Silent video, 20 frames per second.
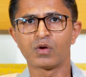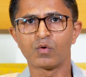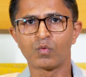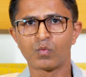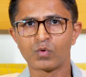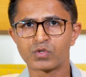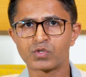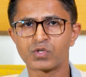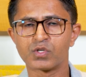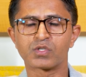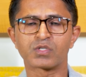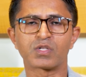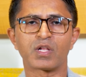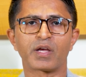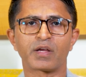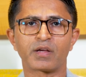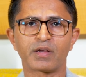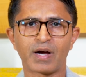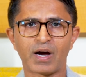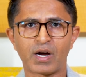which is
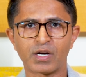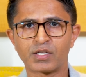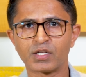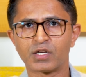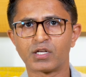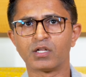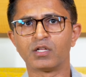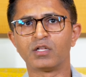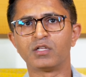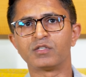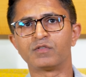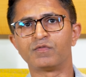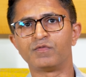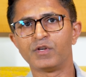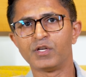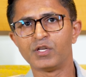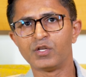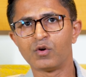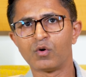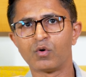like articles,
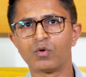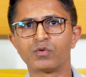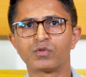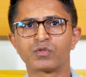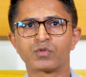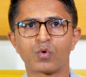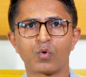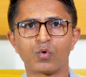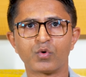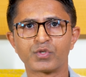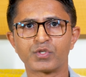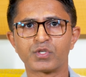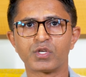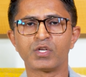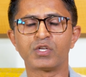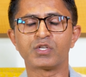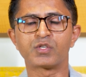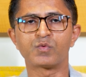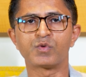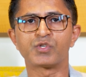videos,
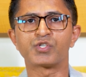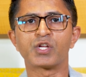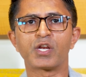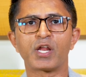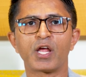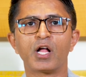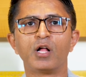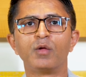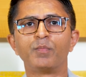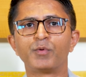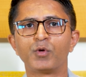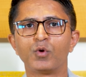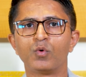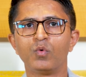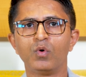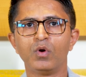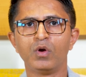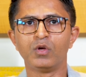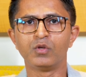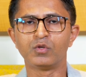courses, which can help
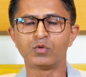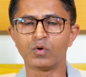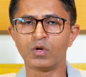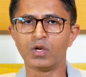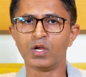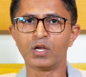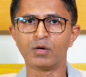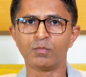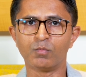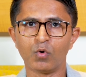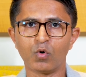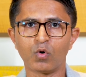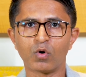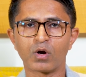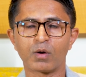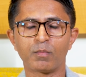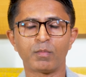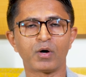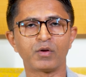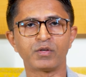you to learn more
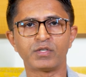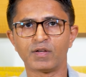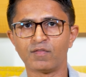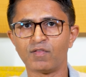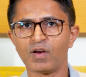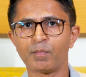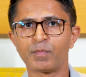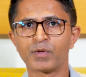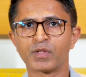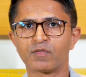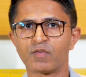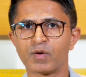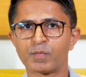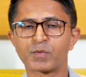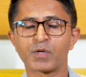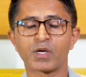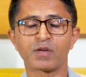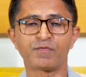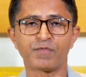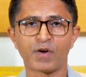about developing the
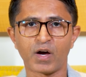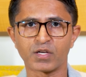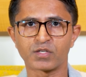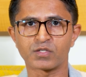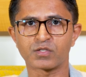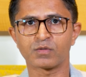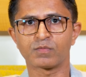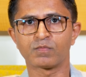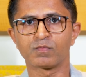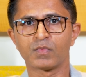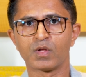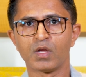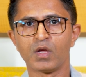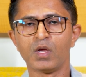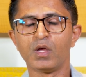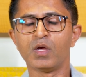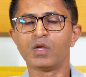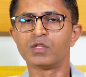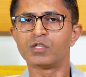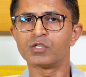website fast.
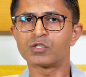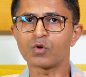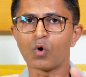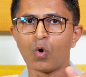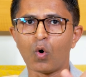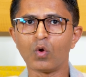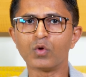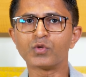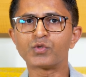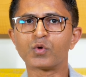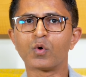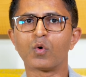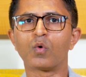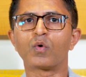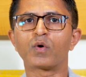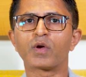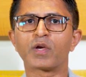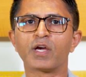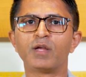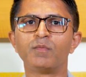This also
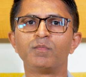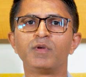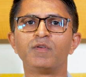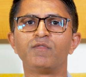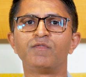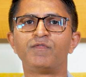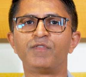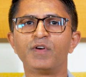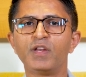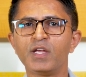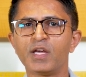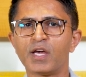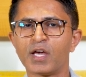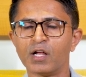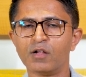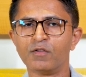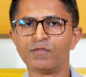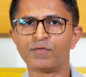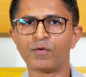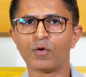can be very
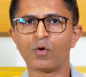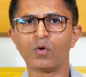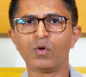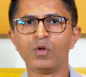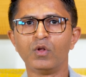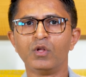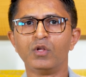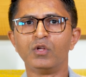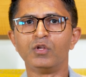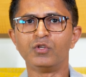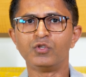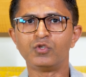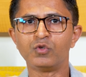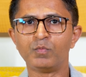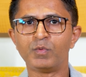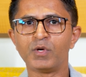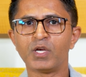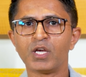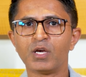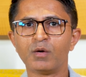helpful to
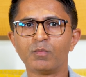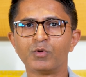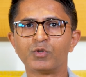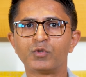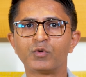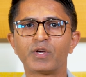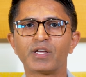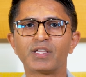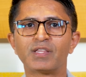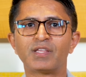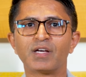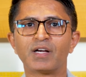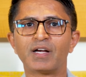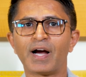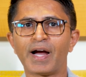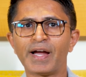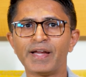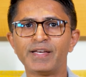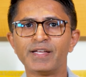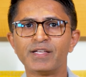be able to get the
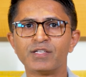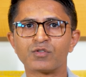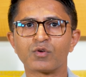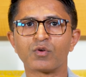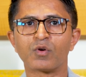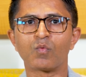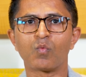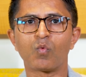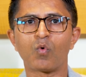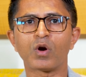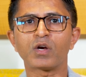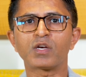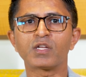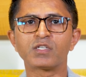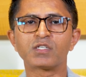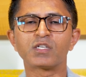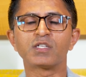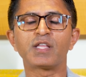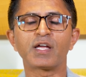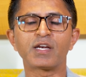guidance on what
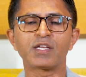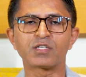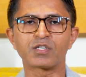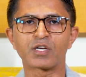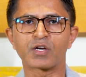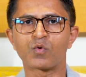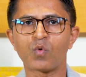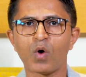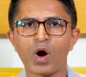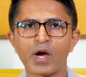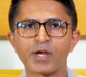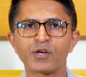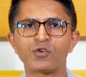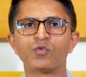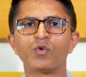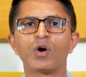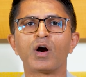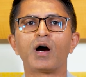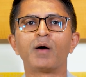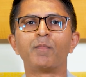is it that is required
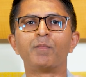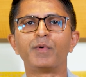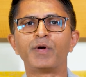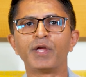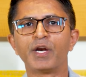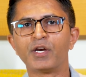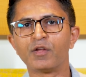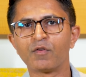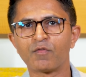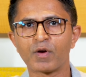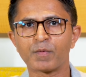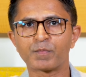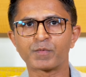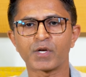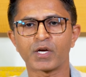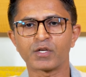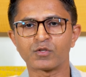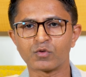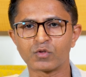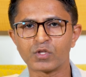to upgrade your
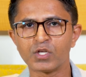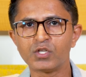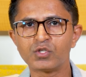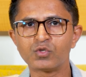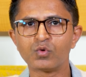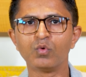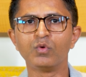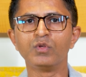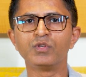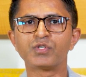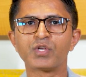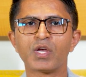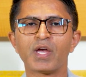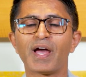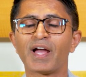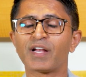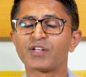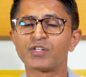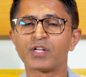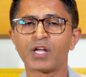website. So these tools
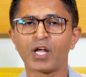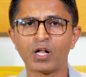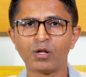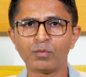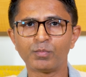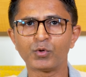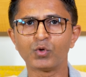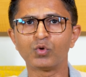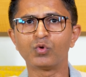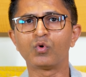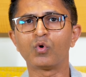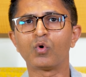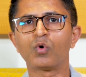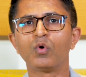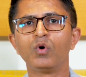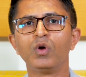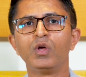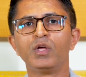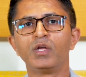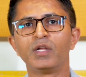actually help you to
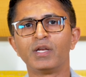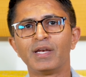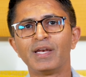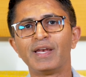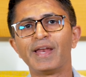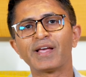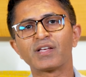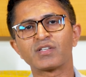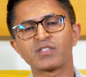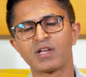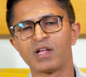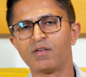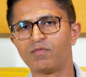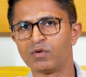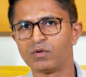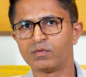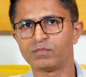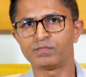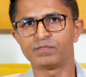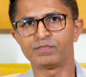go next level.